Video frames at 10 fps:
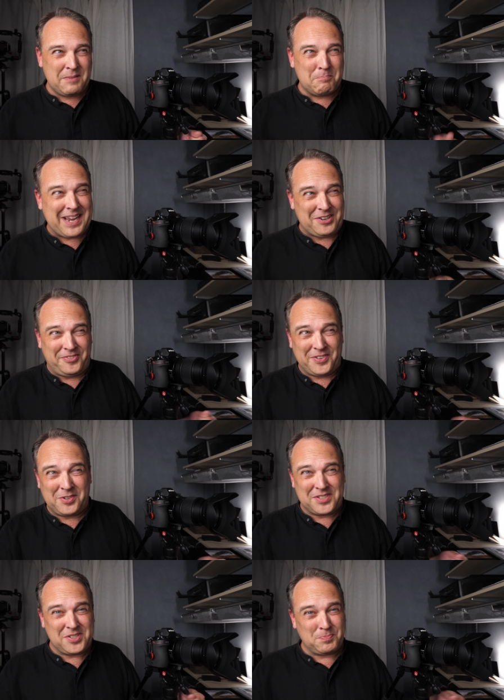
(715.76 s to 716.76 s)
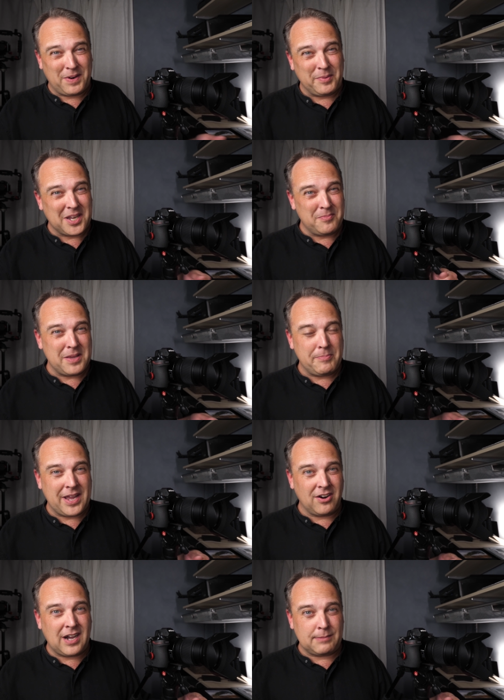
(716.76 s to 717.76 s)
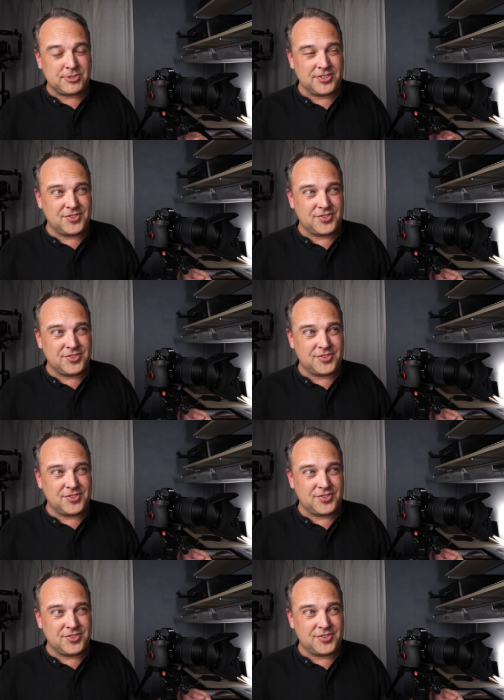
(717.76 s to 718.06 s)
manual focus is probably going to be a better option.